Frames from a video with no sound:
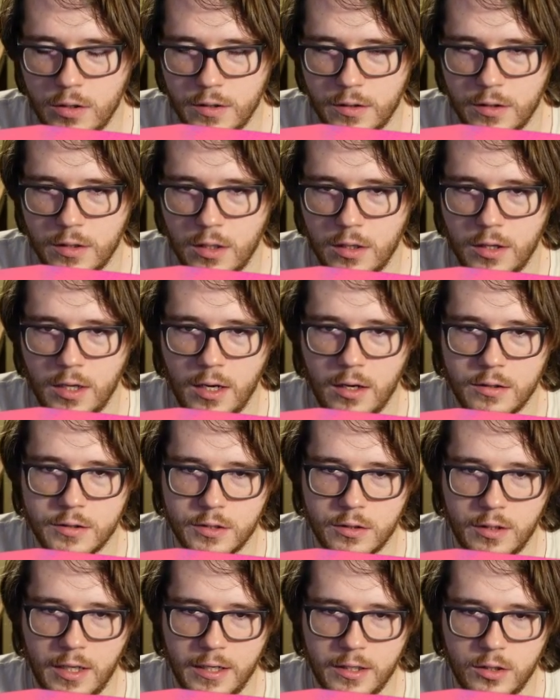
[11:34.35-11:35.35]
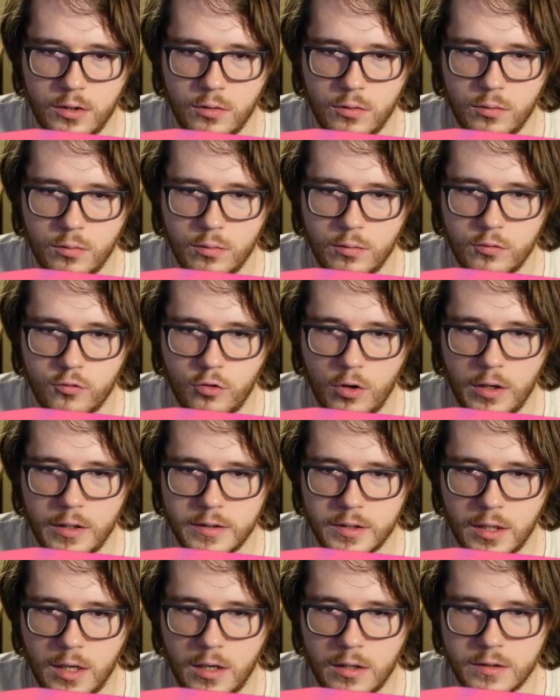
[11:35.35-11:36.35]
They also let you draw
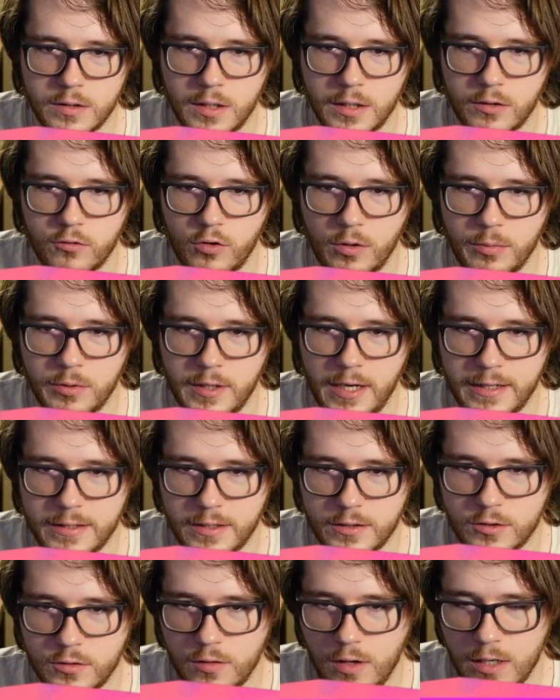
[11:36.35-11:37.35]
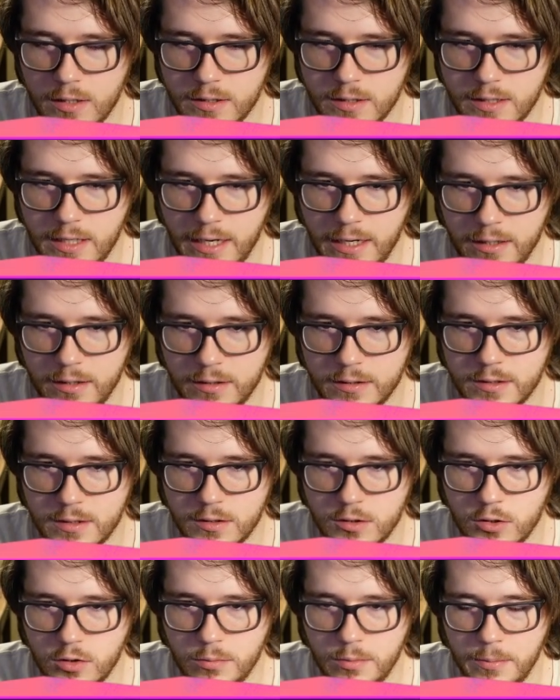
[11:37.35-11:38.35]
into cards like Triple Tactics Thrust, Talents,
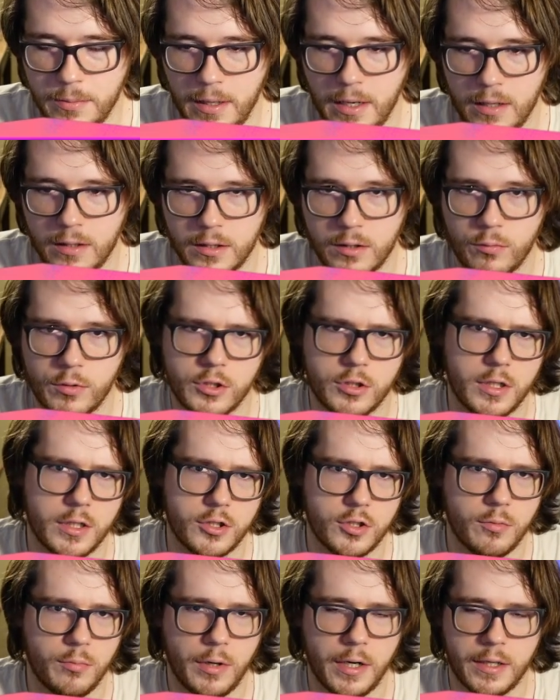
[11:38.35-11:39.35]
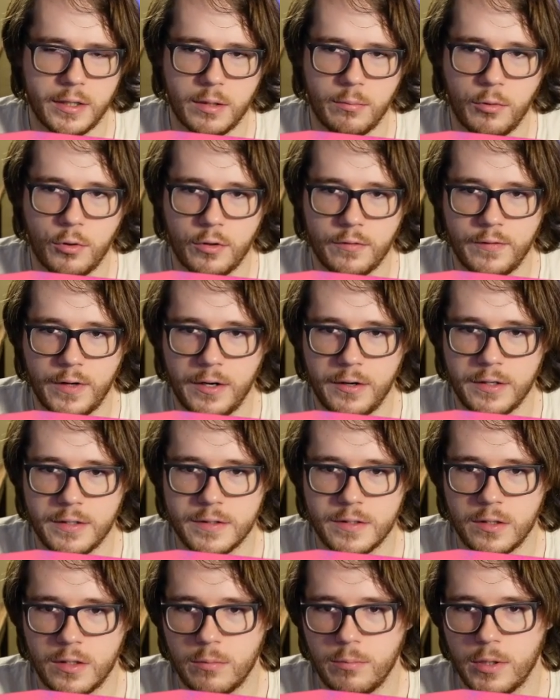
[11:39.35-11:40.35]
and Super Poly, which lets you break the board very
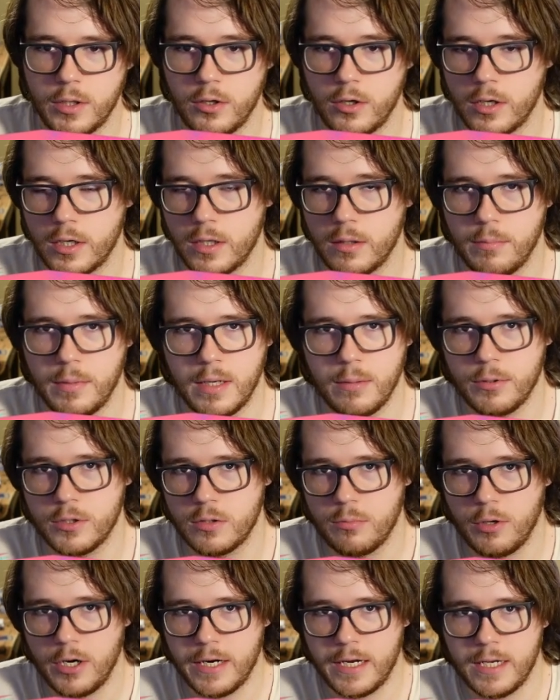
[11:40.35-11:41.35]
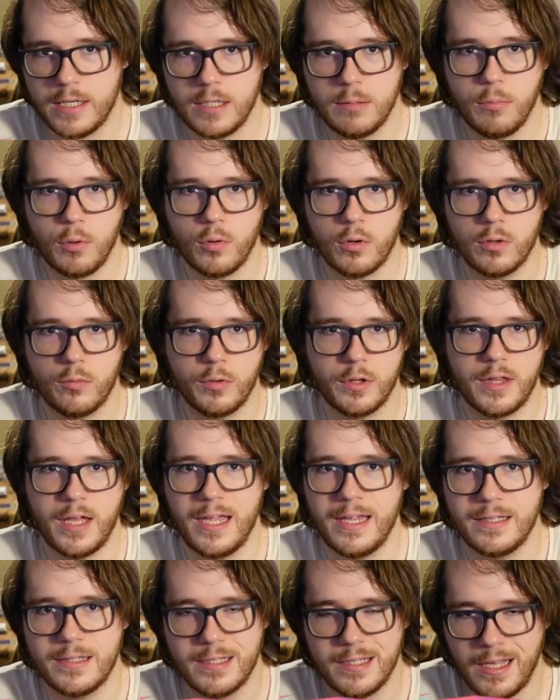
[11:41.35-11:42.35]
easily, but you're going to be able to break any board with
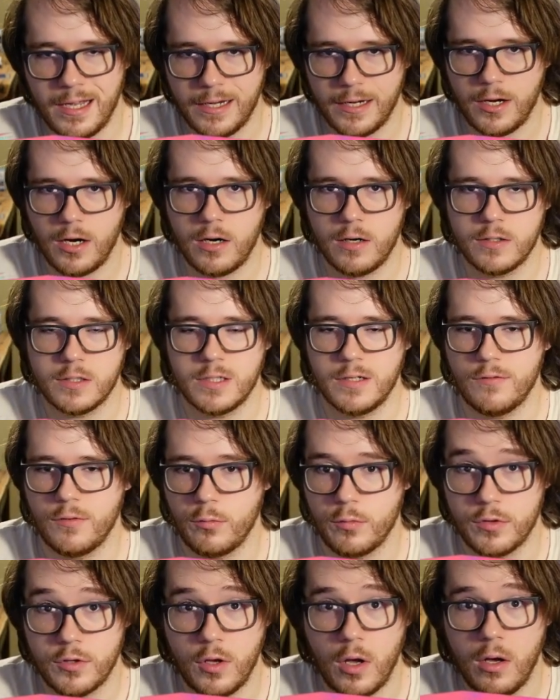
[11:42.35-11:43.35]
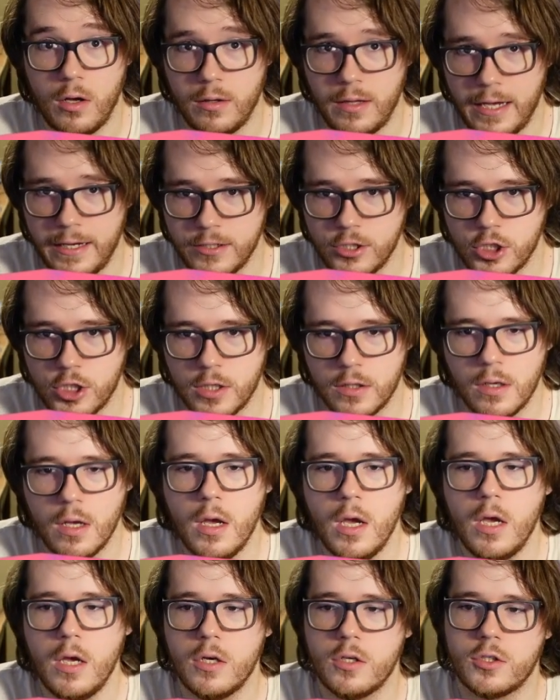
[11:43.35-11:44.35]
8 to 9 cards, even with all engine.
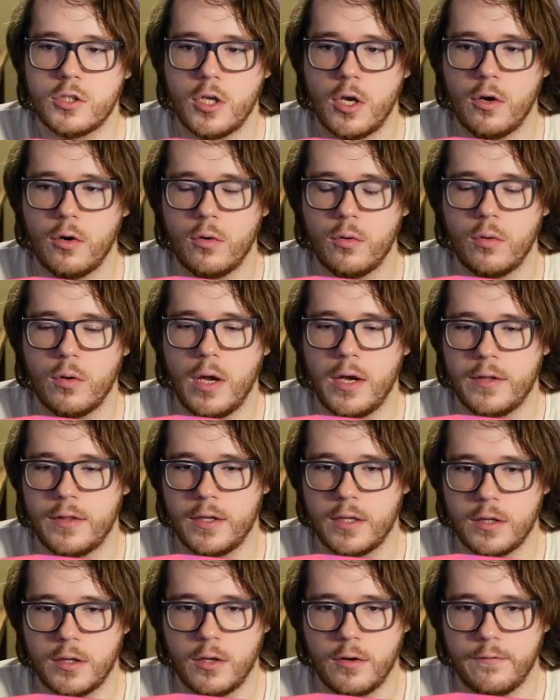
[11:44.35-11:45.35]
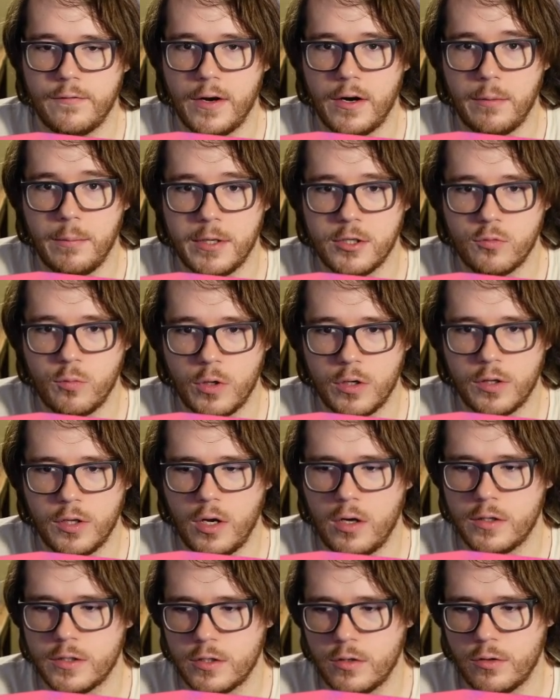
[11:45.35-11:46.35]
So I think they're very much worth it.
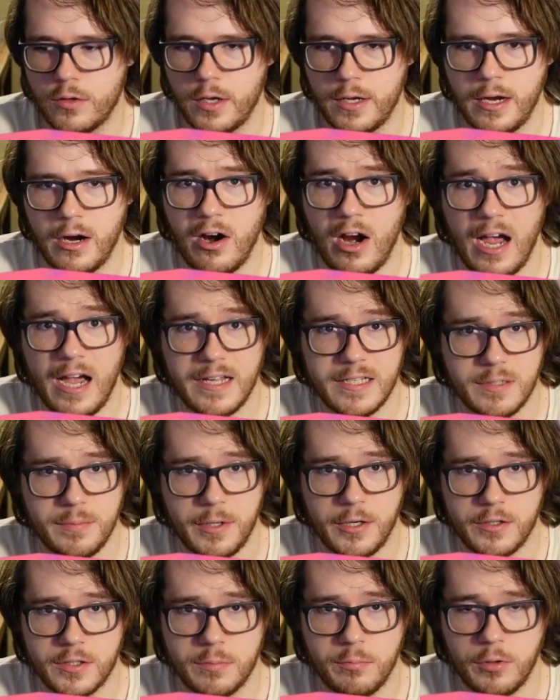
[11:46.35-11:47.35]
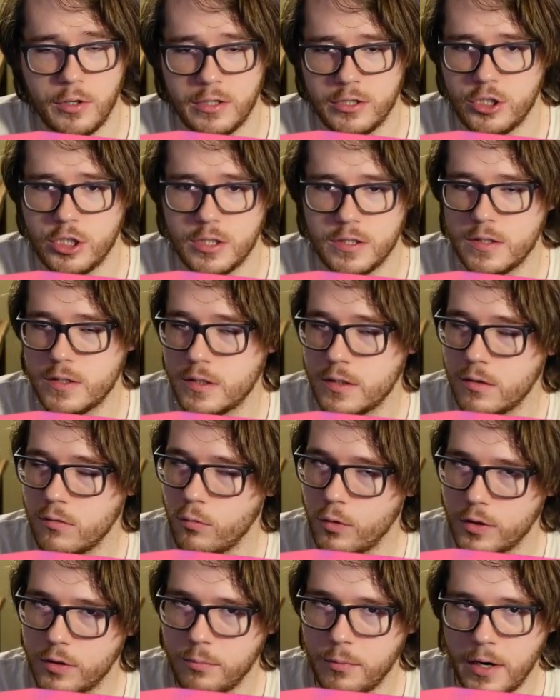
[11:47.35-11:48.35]
Also, they are high spirits bridges
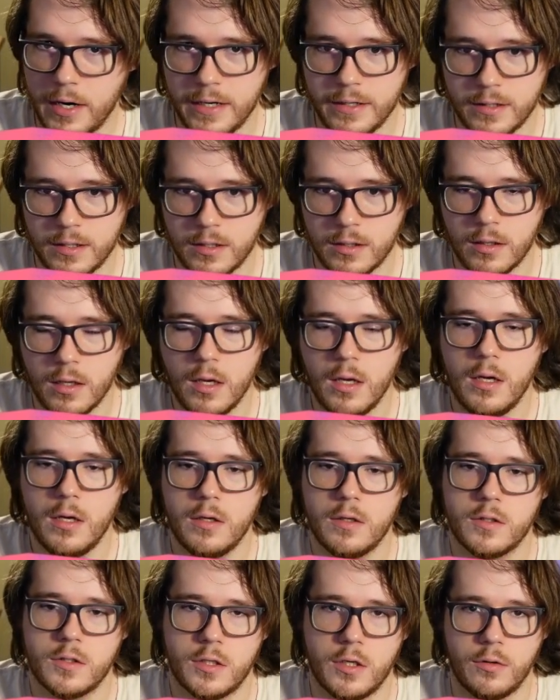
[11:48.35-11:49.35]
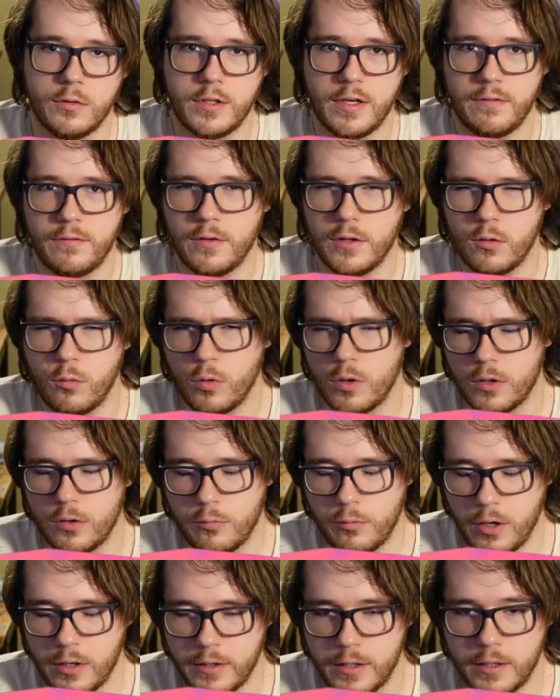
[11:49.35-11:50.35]
with branded, so definitely worth
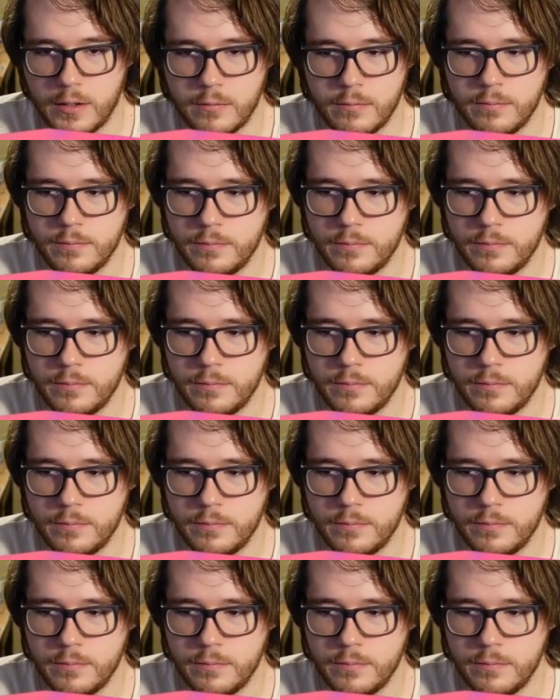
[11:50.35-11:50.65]
running.